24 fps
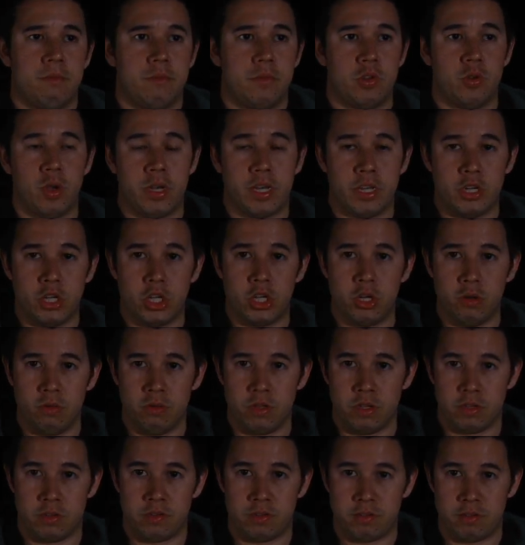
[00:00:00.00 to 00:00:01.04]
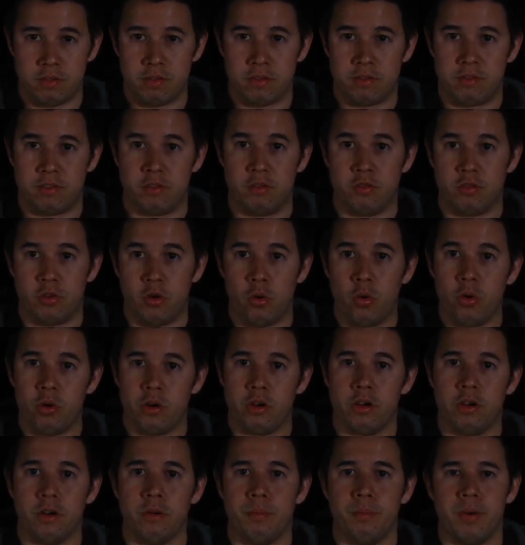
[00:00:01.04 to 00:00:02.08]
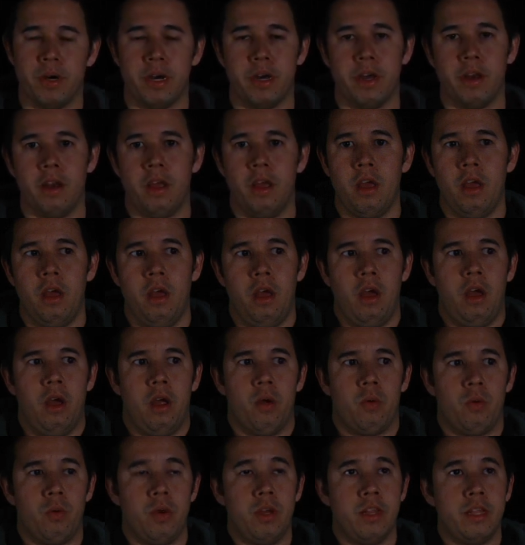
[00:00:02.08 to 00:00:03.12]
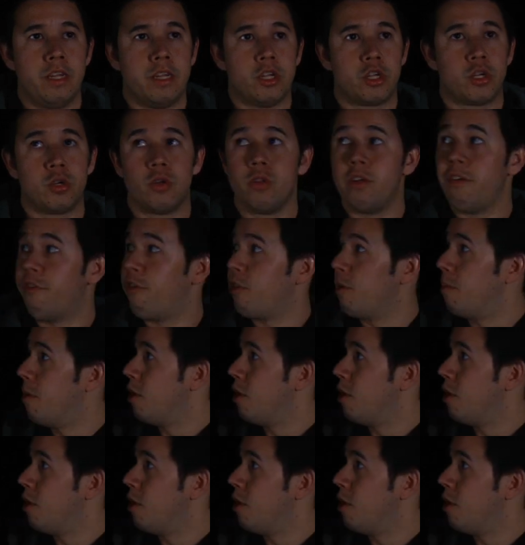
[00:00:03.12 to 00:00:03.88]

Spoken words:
so I can shoot this tutorial, but really and truly, for the